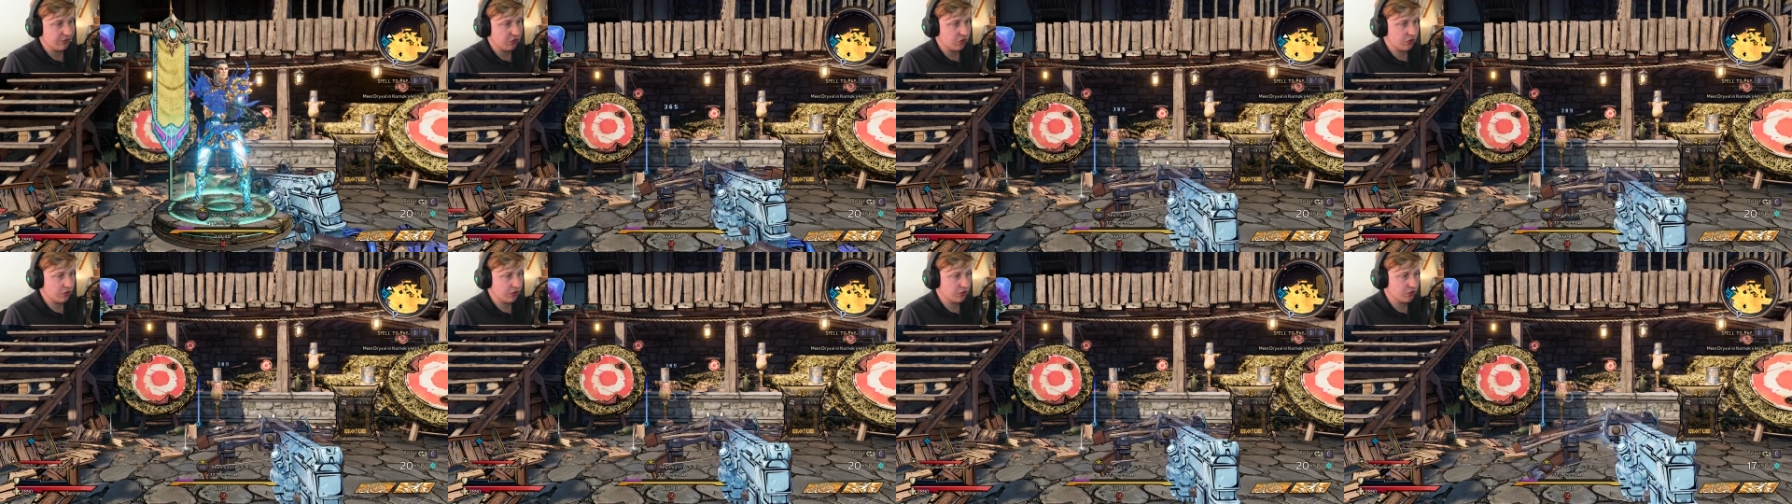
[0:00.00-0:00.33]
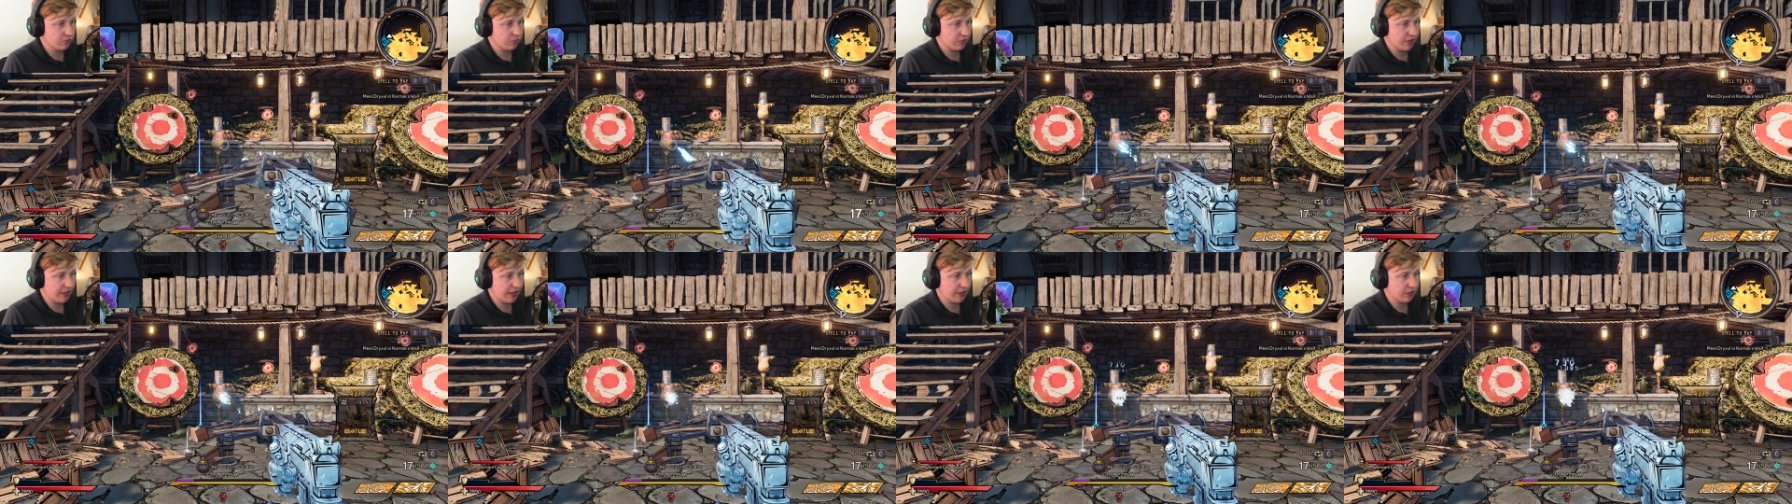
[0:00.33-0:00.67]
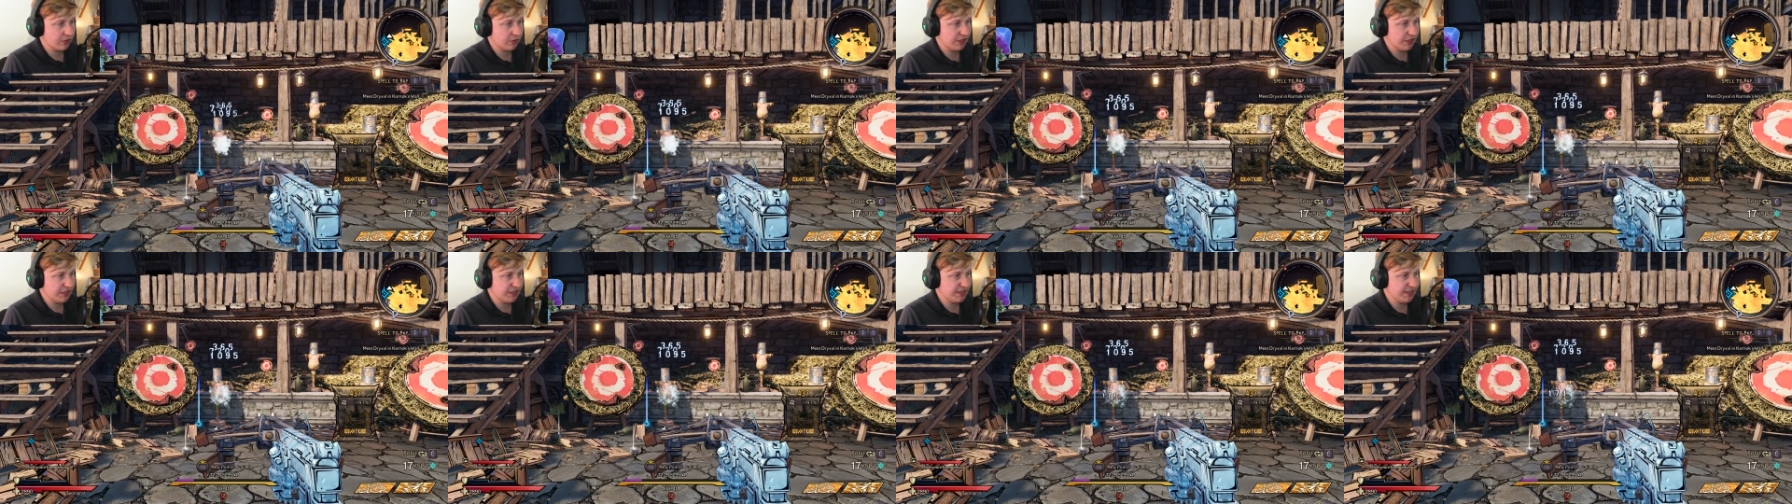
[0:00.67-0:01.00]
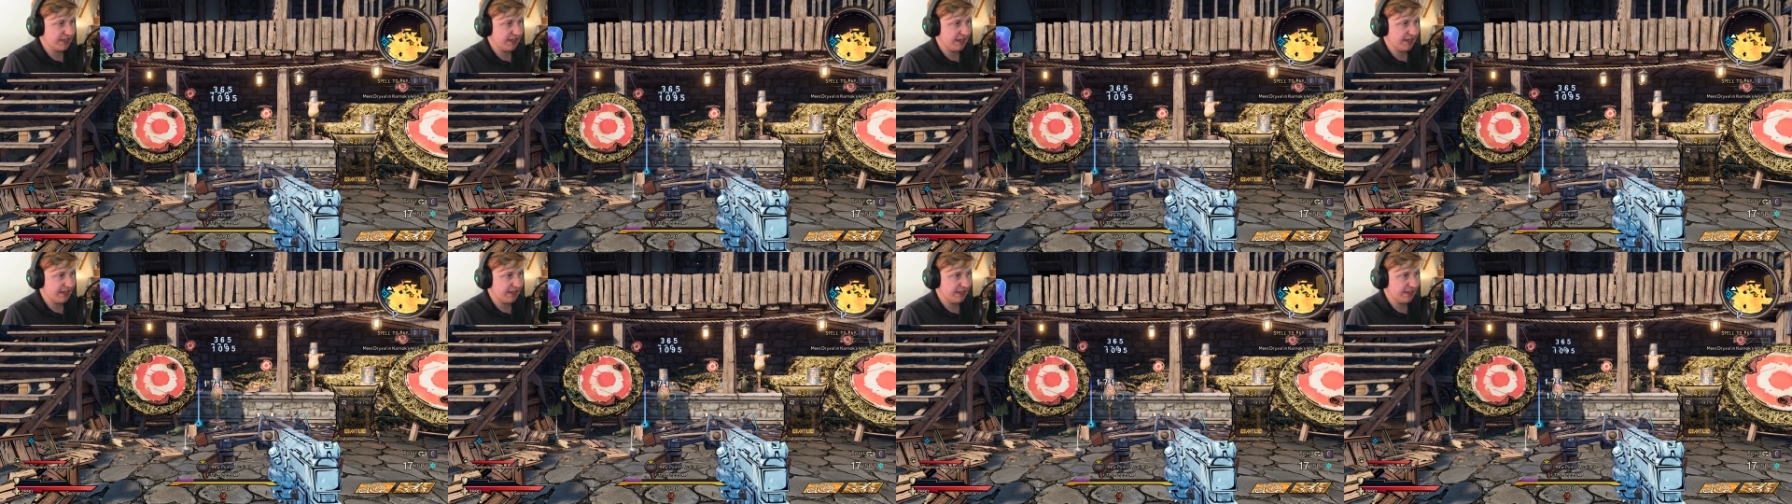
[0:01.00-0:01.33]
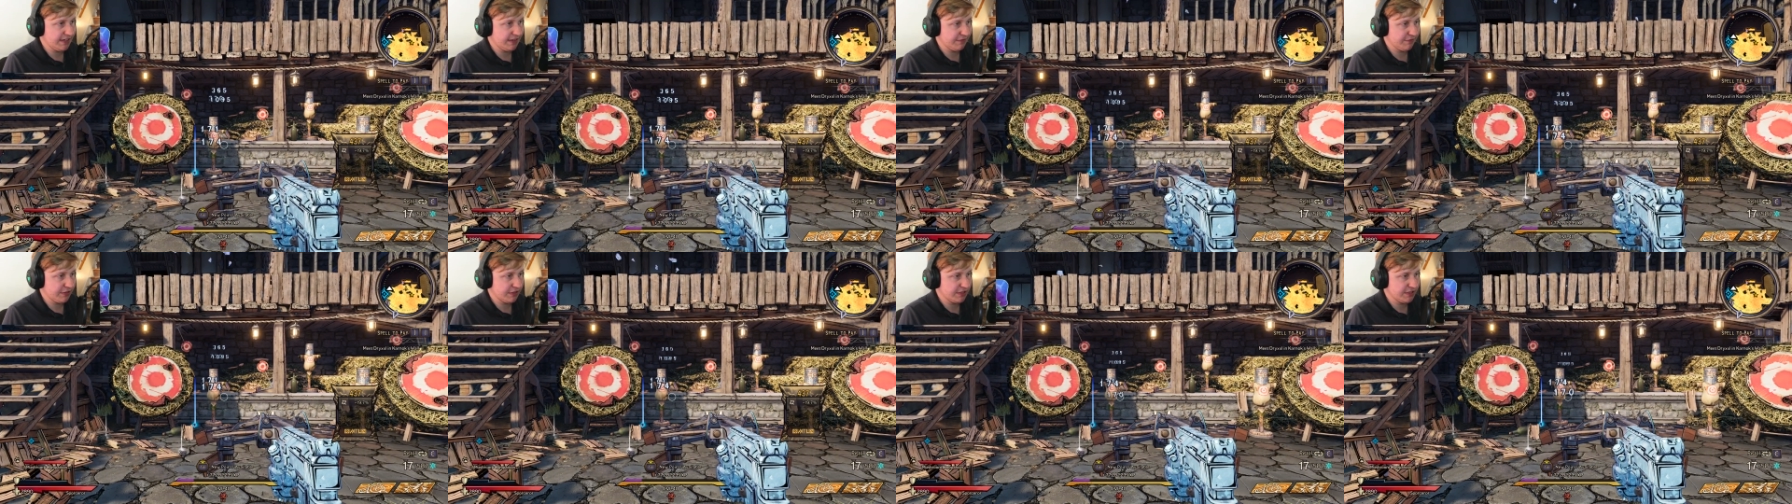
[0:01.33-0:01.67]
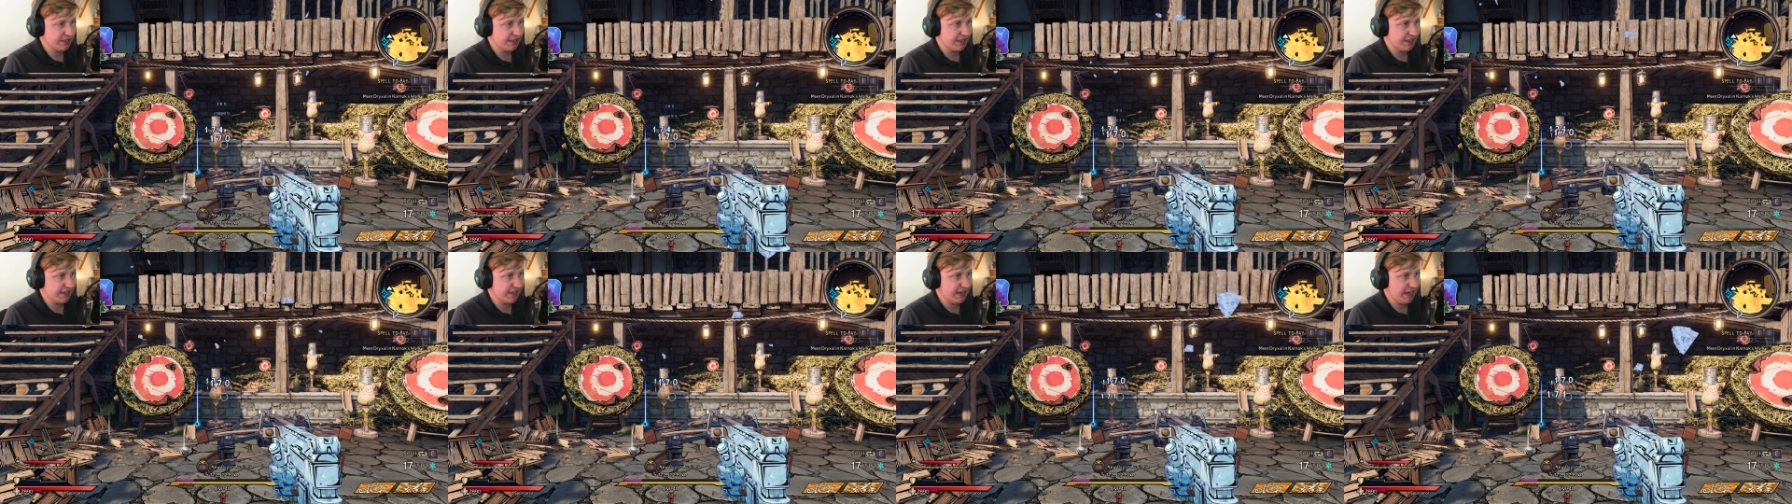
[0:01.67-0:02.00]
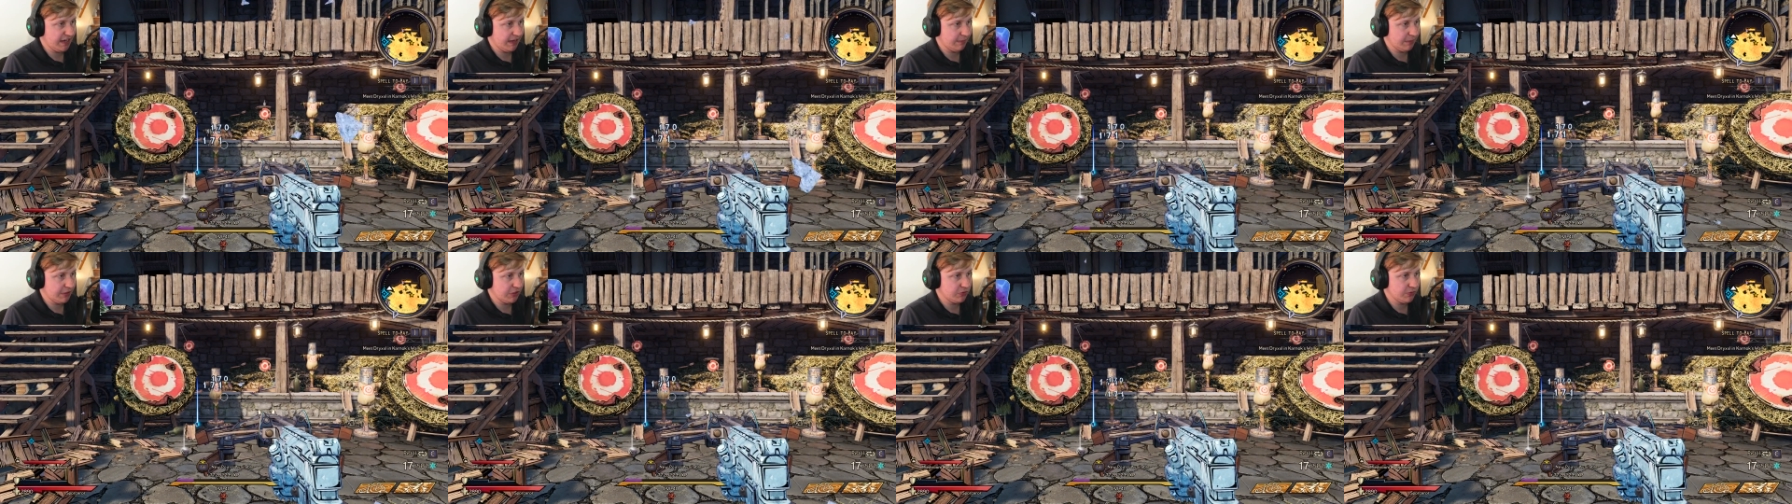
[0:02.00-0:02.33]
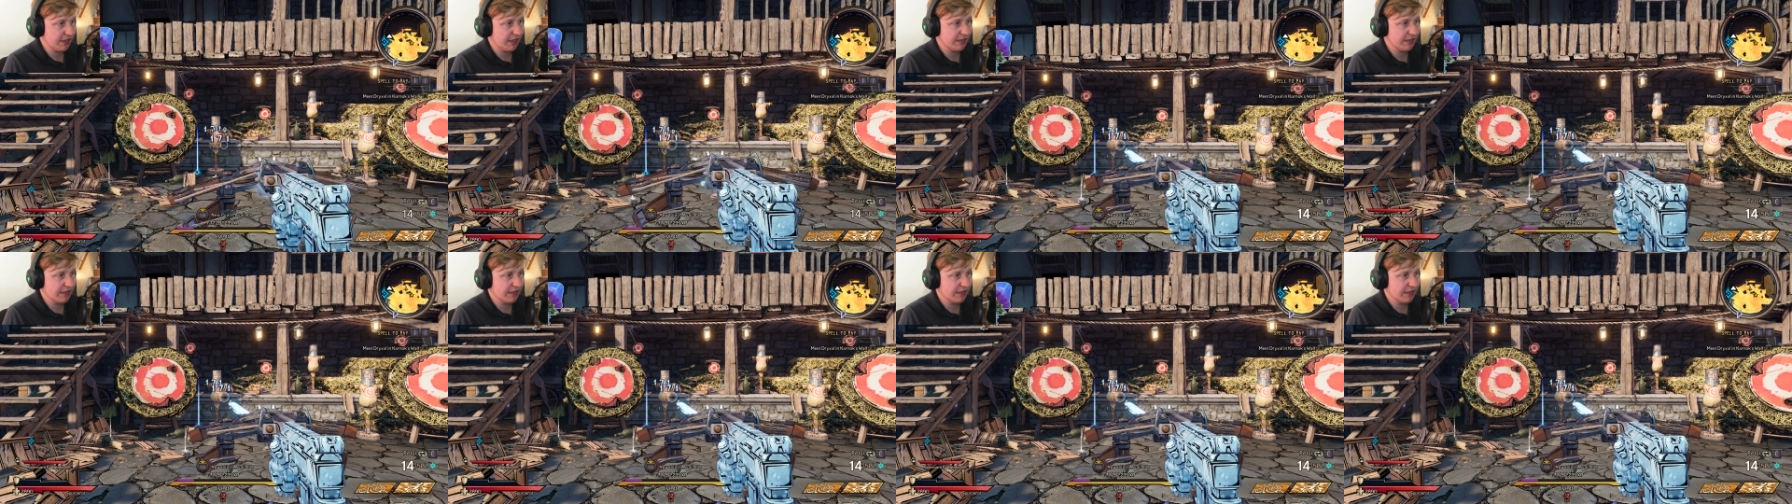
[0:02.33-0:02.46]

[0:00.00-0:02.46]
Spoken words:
of course, we're not going to see any difference in damage.